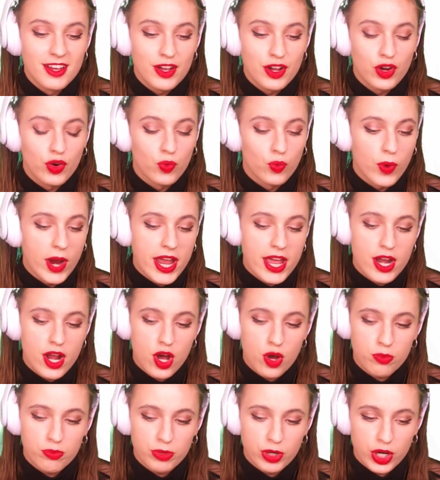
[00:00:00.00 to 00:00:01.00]
Great
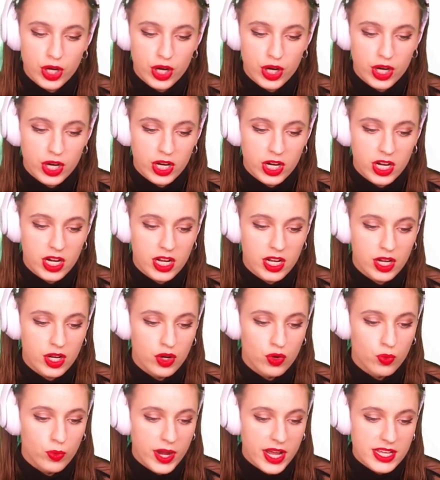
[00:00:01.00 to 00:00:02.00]
opener,
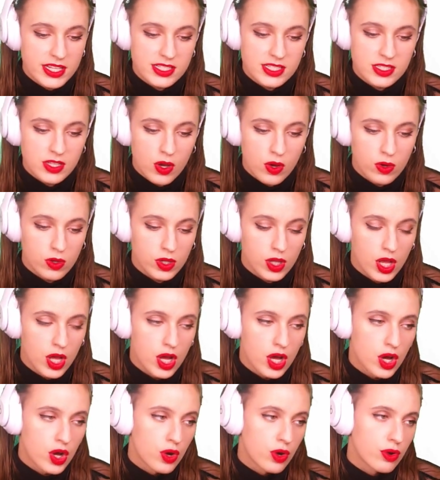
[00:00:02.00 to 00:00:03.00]
great
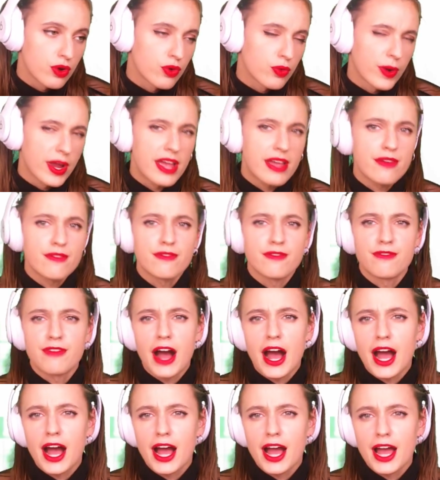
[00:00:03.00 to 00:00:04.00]
solo, great
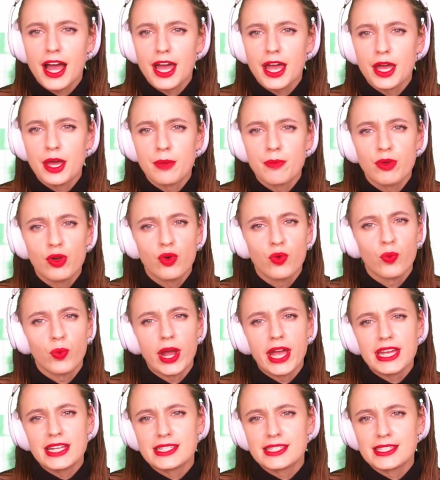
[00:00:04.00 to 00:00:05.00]
vibe,
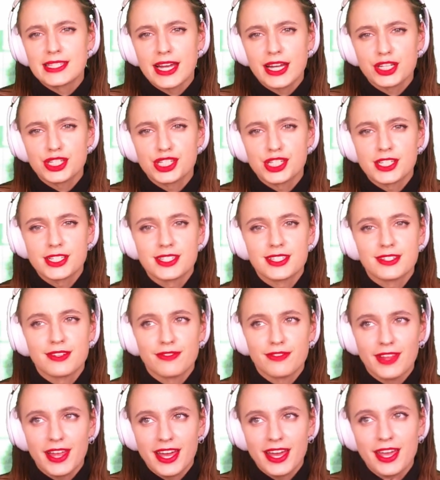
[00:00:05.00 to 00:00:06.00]
great sections
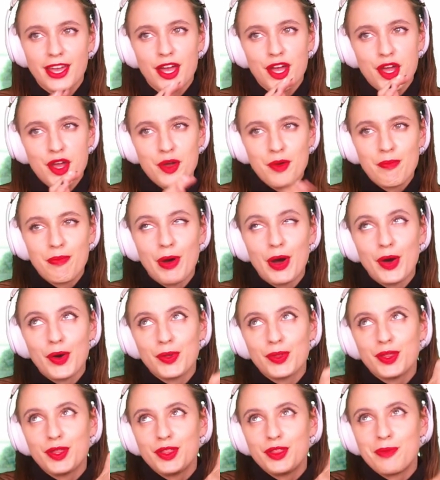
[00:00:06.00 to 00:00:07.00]
of like
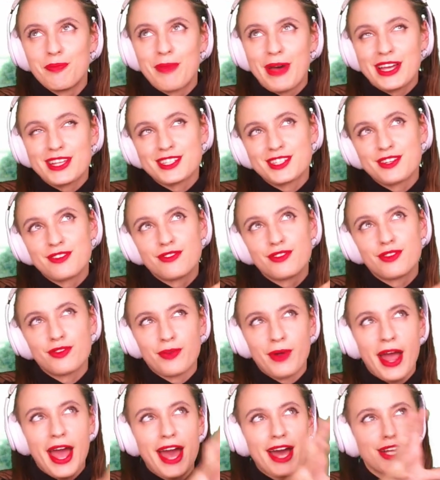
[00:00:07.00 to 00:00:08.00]
both the best of
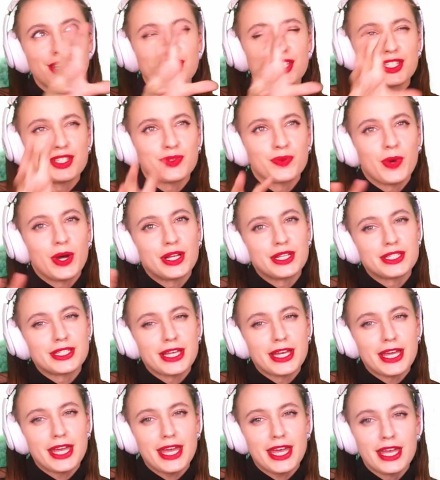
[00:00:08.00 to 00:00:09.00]
thrash as well as
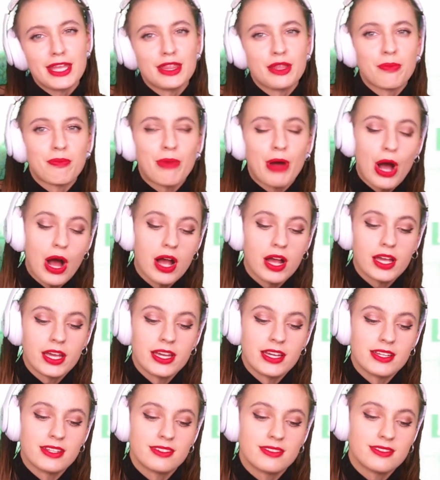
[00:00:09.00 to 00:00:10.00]
like in the
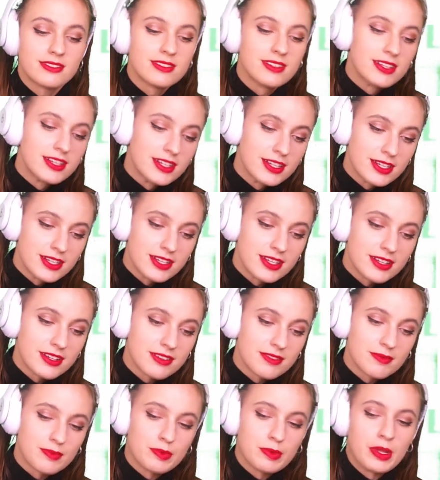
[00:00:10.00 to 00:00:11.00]
pocket
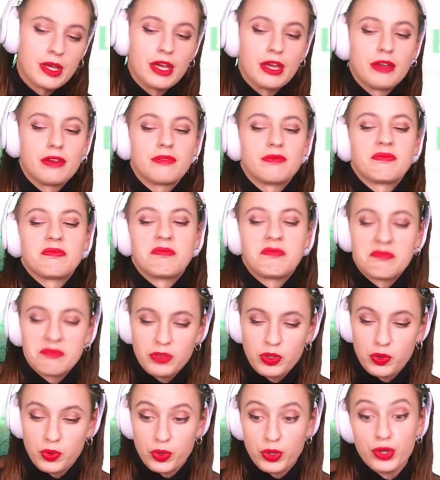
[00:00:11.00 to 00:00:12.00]
like
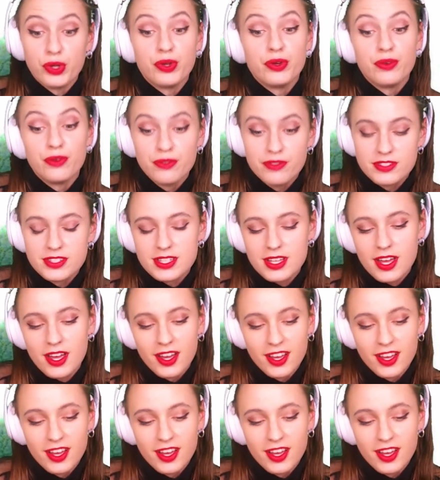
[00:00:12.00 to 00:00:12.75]
grooves.